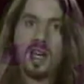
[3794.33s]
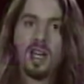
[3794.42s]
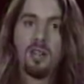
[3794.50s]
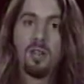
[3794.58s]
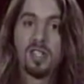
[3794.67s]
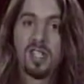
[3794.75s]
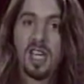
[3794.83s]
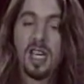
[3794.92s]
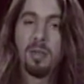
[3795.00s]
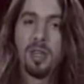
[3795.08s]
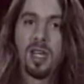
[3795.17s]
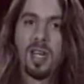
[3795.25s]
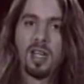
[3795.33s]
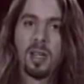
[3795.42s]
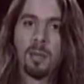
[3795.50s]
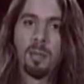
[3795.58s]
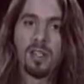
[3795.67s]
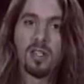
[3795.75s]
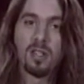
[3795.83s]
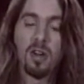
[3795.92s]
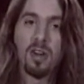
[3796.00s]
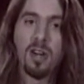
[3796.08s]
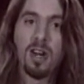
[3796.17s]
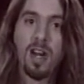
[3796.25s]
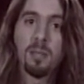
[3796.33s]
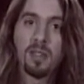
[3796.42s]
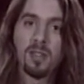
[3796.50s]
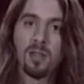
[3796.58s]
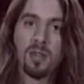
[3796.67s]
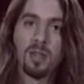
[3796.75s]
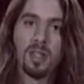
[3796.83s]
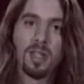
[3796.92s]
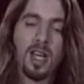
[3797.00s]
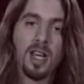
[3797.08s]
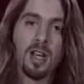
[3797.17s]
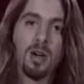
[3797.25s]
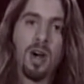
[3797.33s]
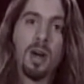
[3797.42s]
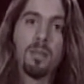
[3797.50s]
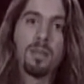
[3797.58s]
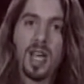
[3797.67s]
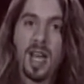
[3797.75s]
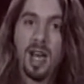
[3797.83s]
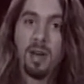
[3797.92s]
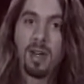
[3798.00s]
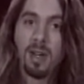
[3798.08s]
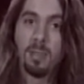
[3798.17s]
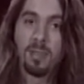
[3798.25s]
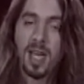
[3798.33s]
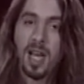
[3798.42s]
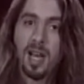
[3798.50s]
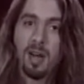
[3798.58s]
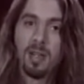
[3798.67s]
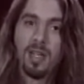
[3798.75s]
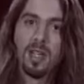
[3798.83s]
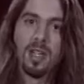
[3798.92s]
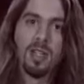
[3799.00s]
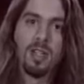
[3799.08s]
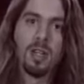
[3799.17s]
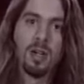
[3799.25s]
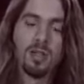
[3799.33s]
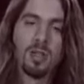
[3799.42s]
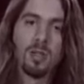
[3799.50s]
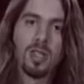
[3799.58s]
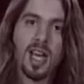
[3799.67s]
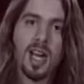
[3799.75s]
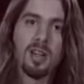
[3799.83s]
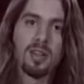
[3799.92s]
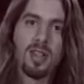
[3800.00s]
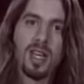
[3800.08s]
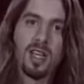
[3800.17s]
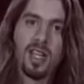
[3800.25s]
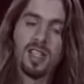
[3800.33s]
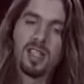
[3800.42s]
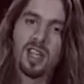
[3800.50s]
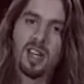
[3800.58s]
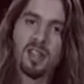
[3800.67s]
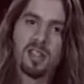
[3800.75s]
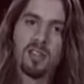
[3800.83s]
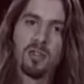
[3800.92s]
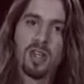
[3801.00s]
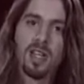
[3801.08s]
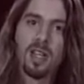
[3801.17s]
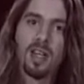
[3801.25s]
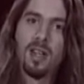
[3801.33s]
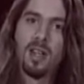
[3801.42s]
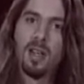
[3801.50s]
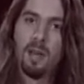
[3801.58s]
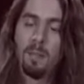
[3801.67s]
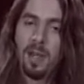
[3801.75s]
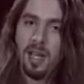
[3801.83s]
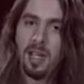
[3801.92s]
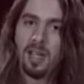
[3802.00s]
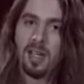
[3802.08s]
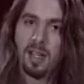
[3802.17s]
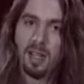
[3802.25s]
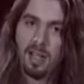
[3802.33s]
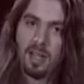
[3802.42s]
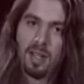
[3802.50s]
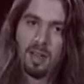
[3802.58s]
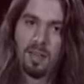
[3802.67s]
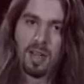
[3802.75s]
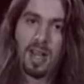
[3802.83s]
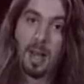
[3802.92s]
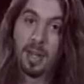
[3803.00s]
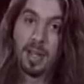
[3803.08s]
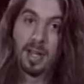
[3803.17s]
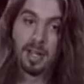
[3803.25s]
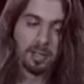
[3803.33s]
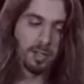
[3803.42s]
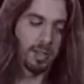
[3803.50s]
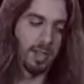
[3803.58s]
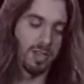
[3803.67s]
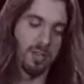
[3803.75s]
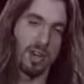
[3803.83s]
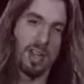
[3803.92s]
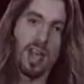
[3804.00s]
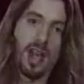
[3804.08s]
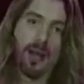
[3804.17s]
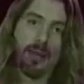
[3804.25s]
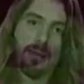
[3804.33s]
do the same thing, but start on an upstroke and go up, down, up, down. You're going to encounter that inside of the string picking phenomena. Let's try that.